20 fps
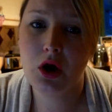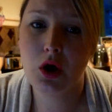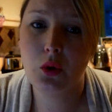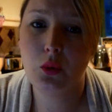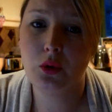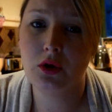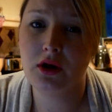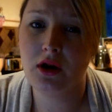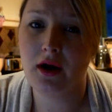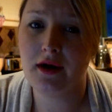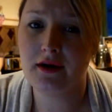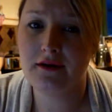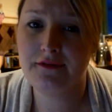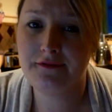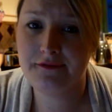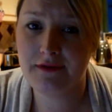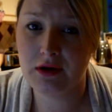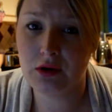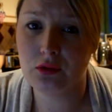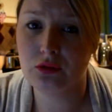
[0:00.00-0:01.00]
would like
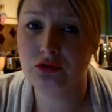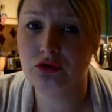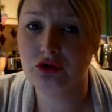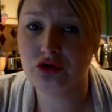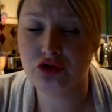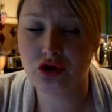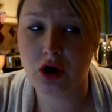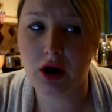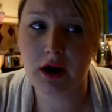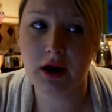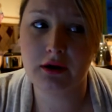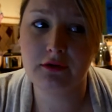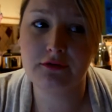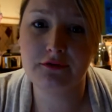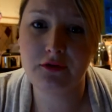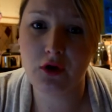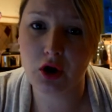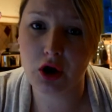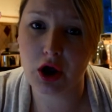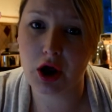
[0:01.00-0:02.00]
Phil to try and
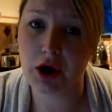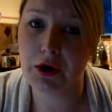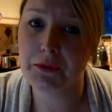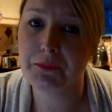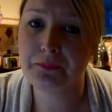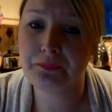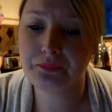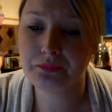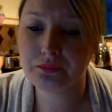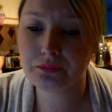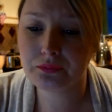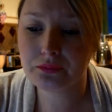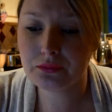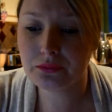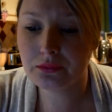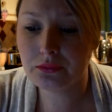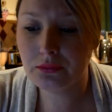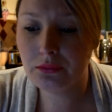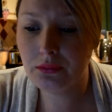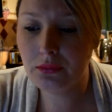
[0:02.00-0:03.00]
follow
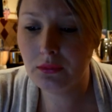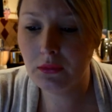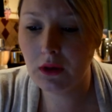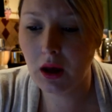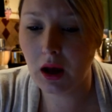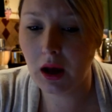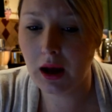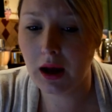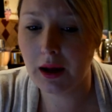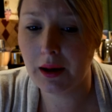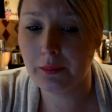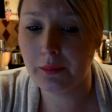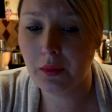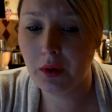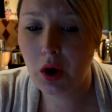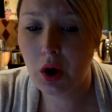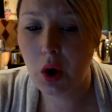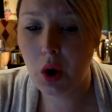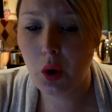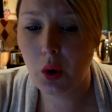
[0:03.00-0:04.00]

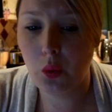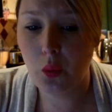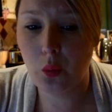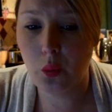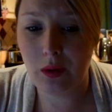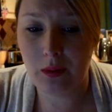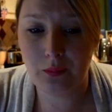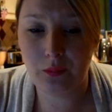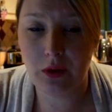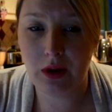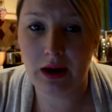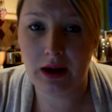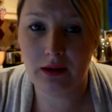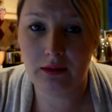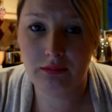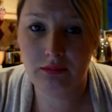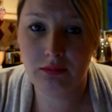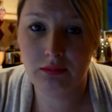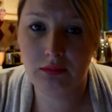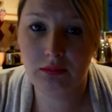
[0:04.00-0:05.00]
when
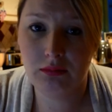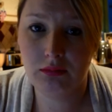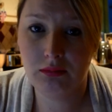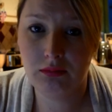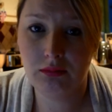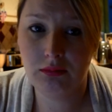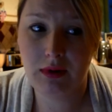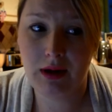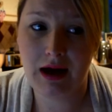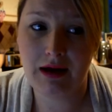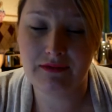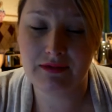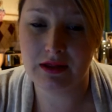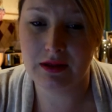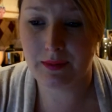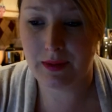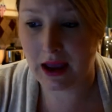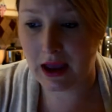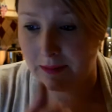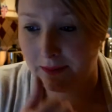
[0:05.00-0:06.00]
we're having the
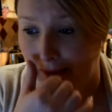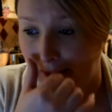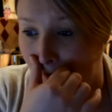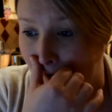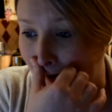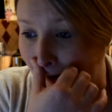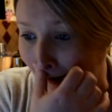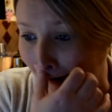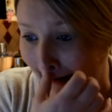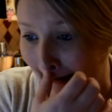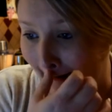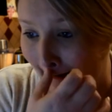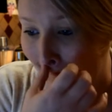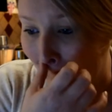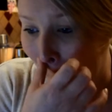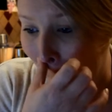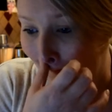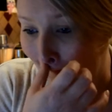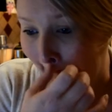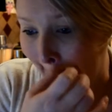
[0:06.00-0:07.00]
baby.
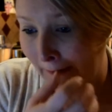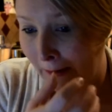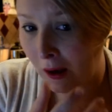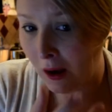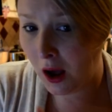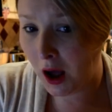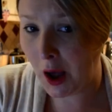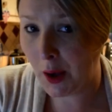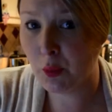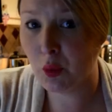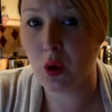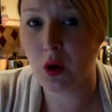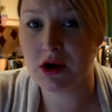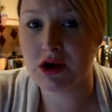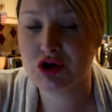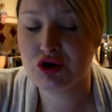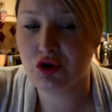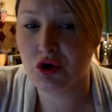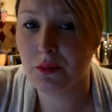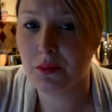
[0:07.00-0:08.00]
I'm quite a
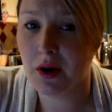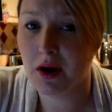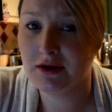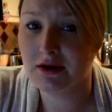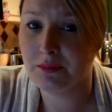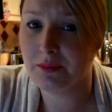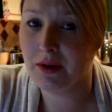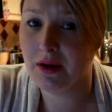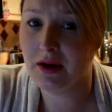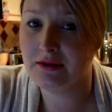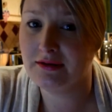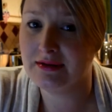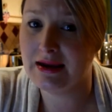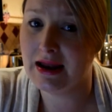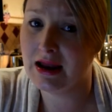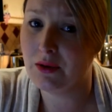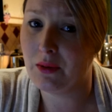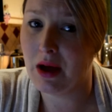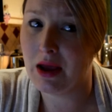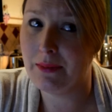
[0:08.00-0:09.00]
strong-minded person
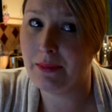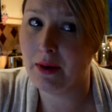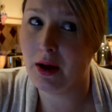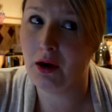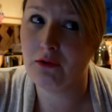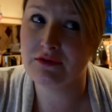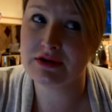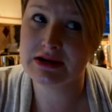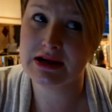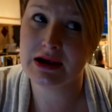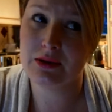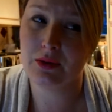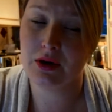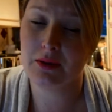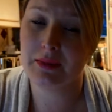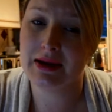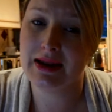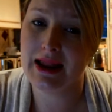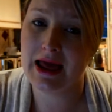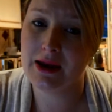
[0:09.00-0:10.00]
anyway, but obviously when
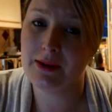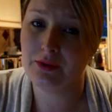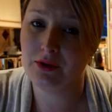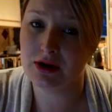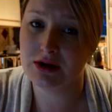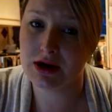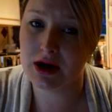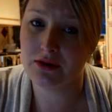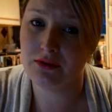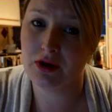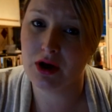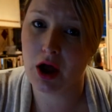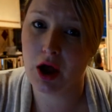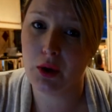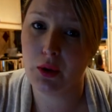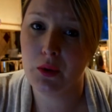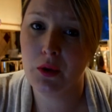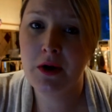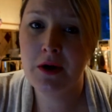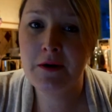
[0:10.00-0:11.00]
I'm in labour, I don't know,